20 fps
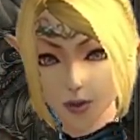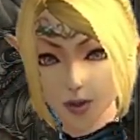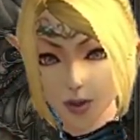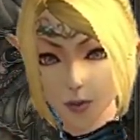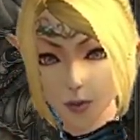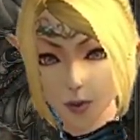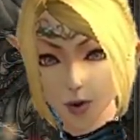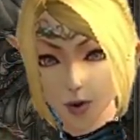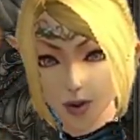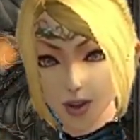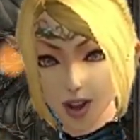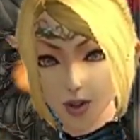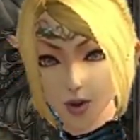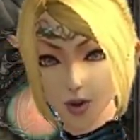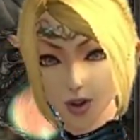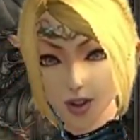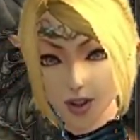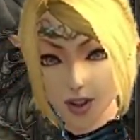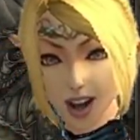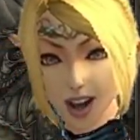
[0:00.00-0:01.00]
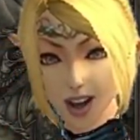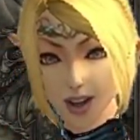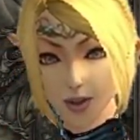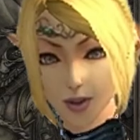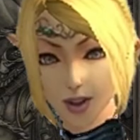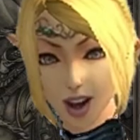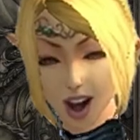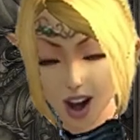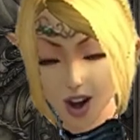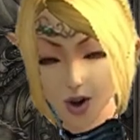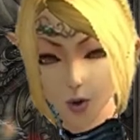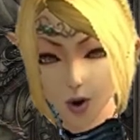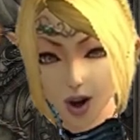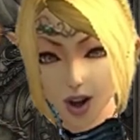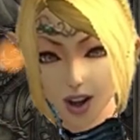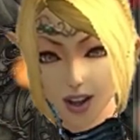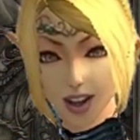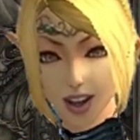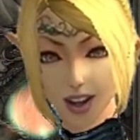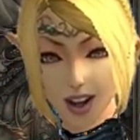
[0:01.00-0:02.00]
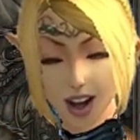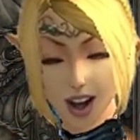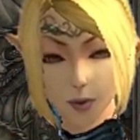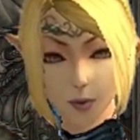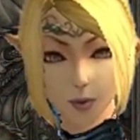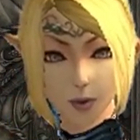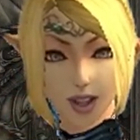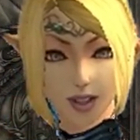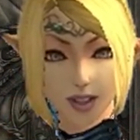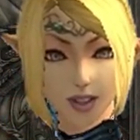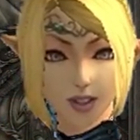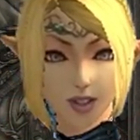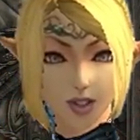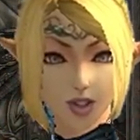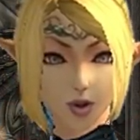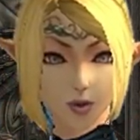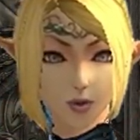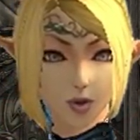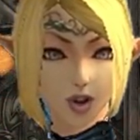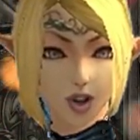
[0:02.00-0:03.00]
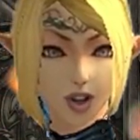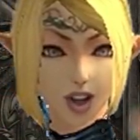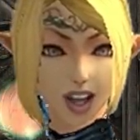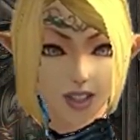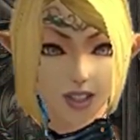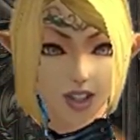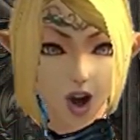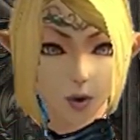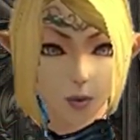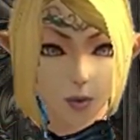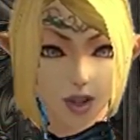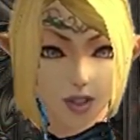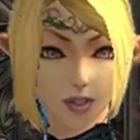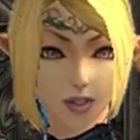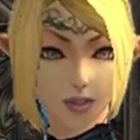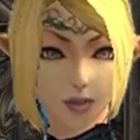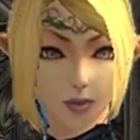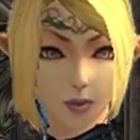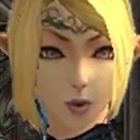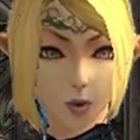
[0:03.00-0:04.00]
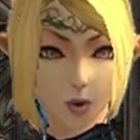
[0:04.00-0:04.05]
The most interesting, high-quality and pleasant server has opened,